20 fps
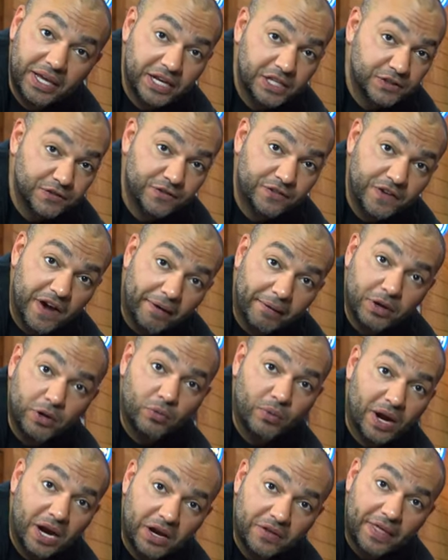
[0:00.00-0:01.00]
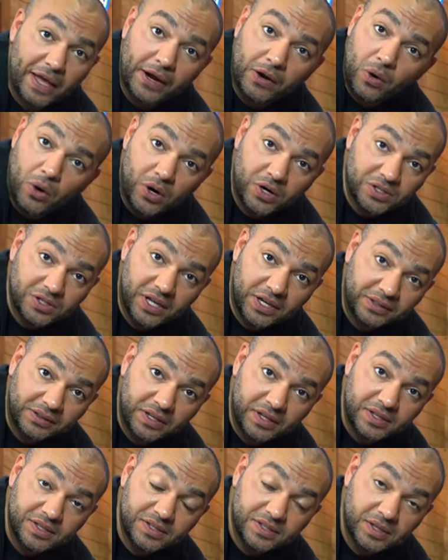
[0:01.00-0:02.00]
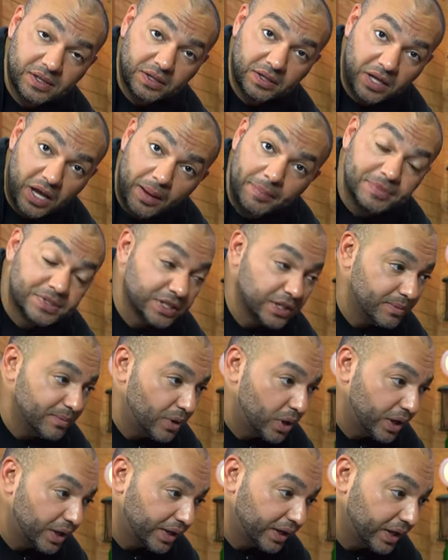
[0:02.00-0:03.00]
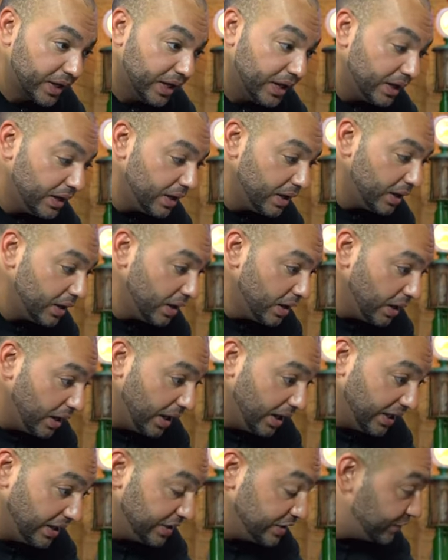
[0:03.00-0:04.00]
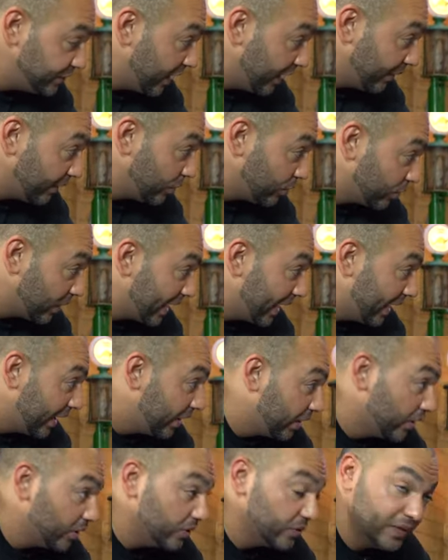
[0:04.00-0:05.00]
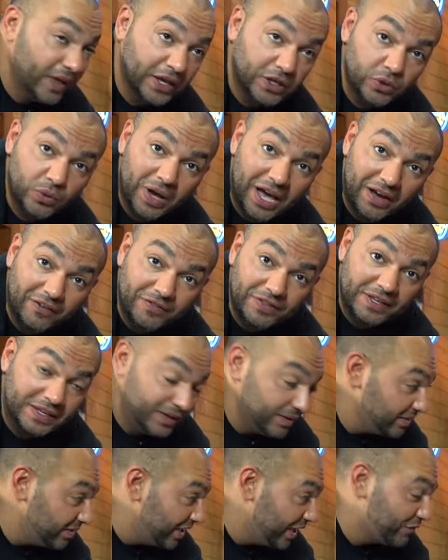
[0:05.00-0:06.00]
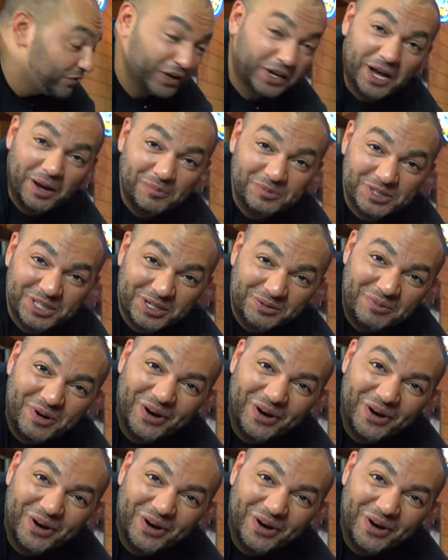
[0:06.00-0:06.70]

It is very rare that cars like this come to the market and it is very rare if have the if it comes to the